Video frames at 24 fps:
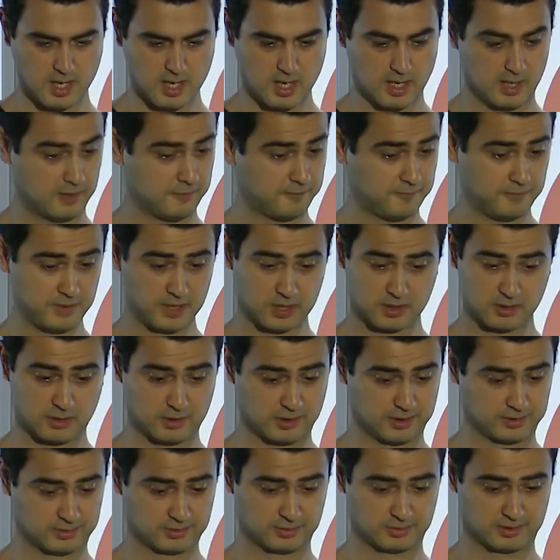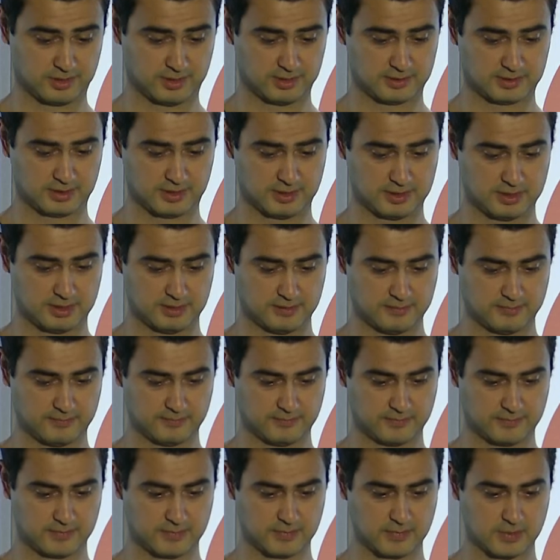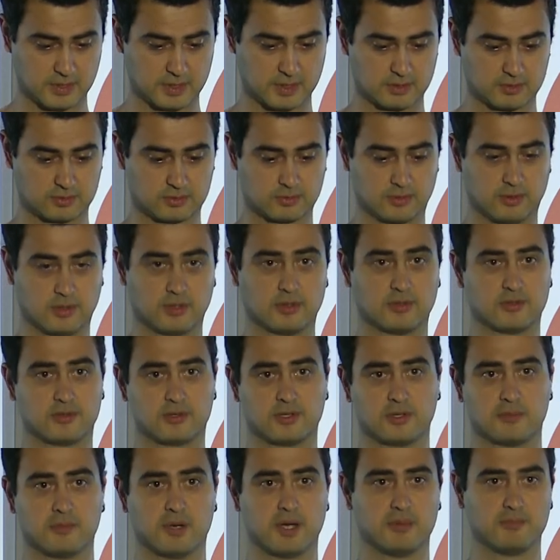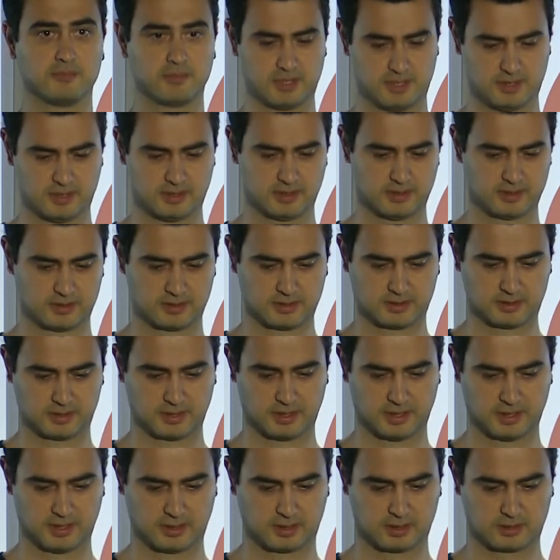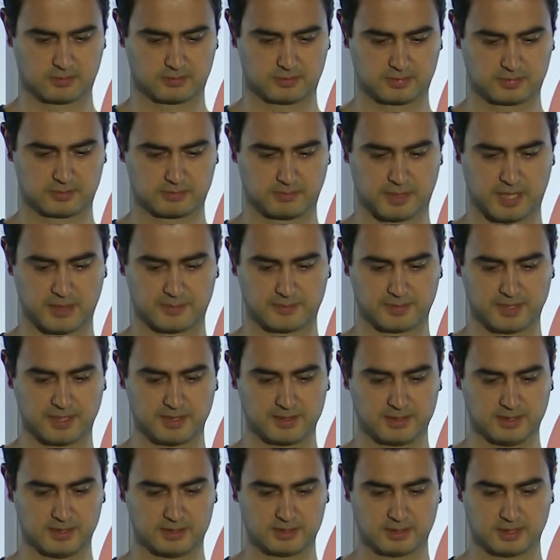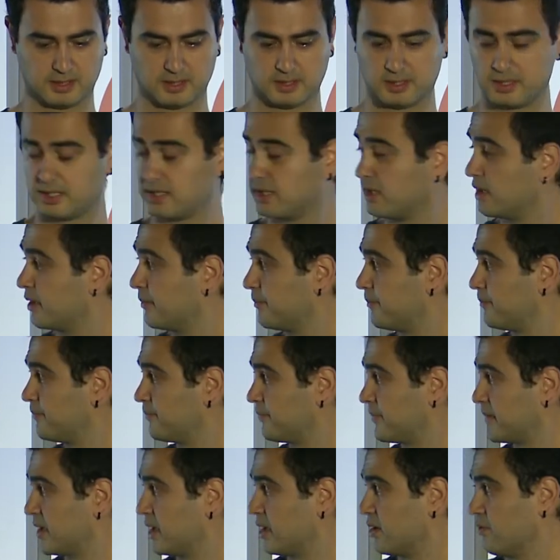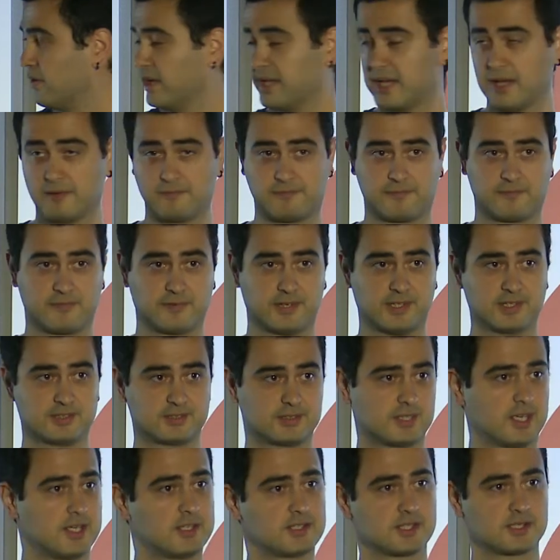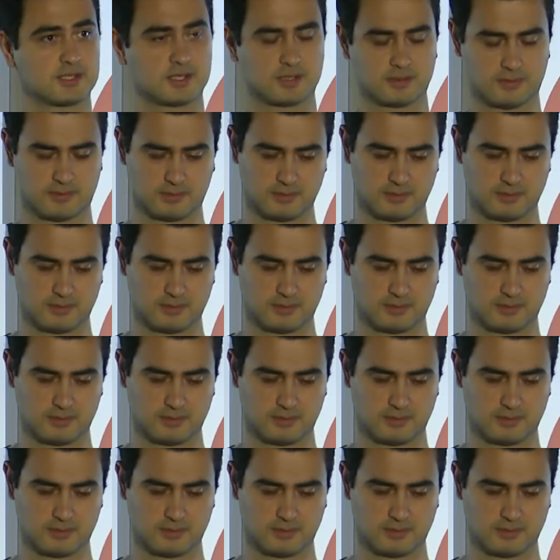If we go into detail, do you remember the pipeline detail here? We have 3 stages.